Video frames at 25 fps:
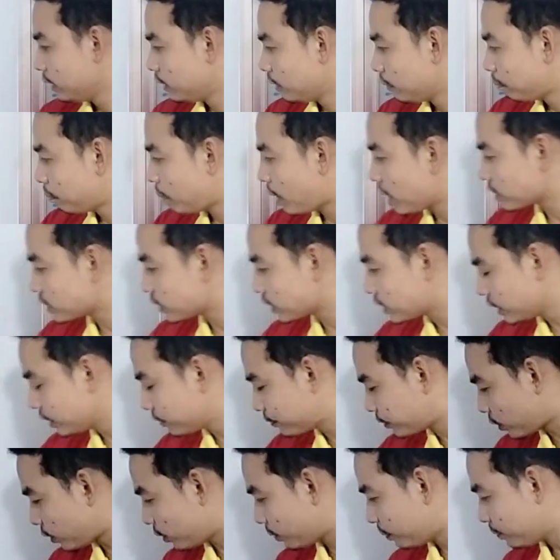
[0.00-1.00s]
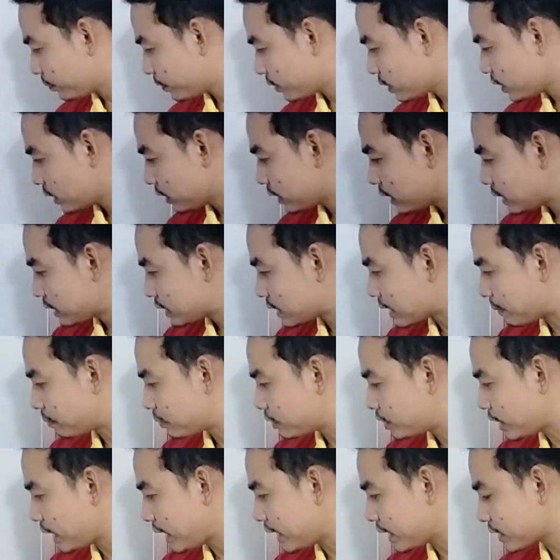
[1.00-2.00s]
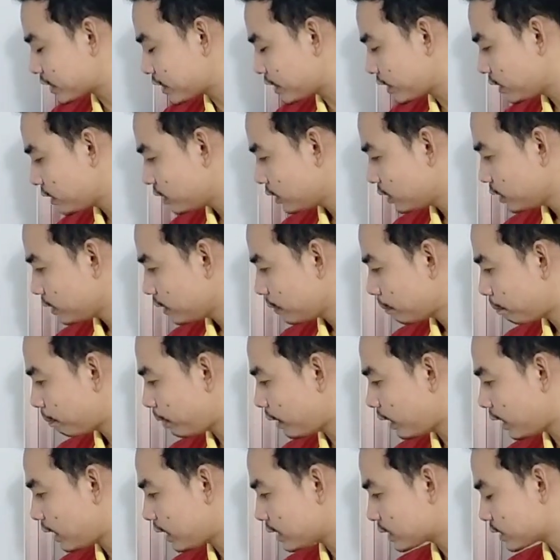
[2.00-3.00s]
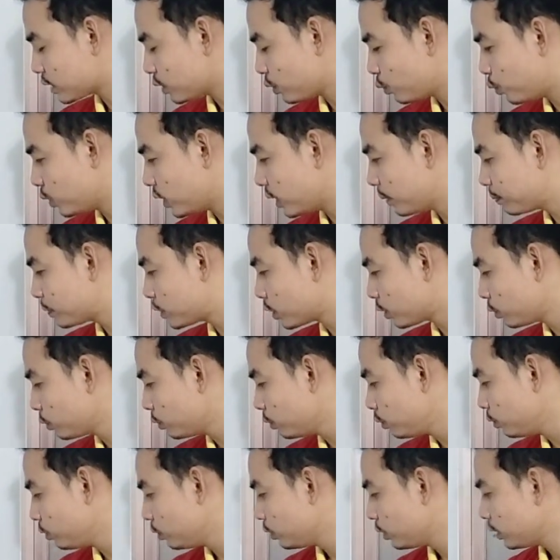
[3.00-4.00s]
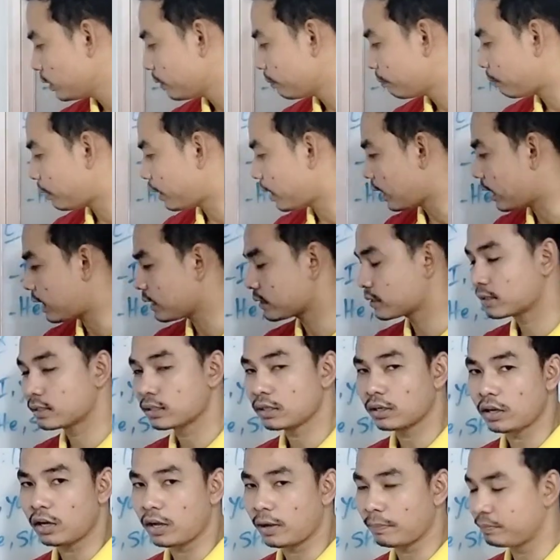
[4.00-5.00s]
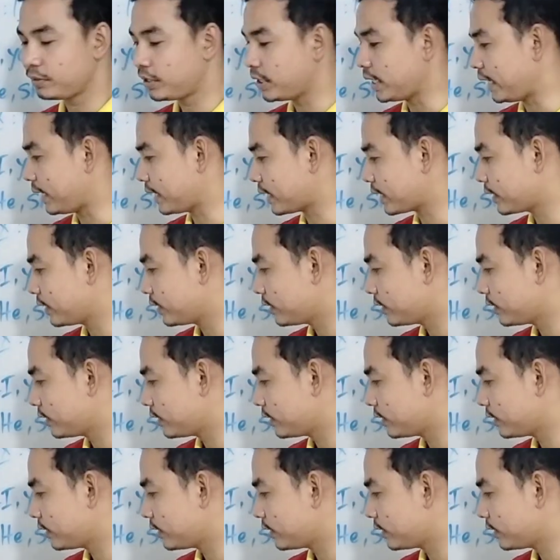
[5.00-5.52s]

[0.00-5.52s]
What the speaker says: Positive form, subject plus verb 2 plus object.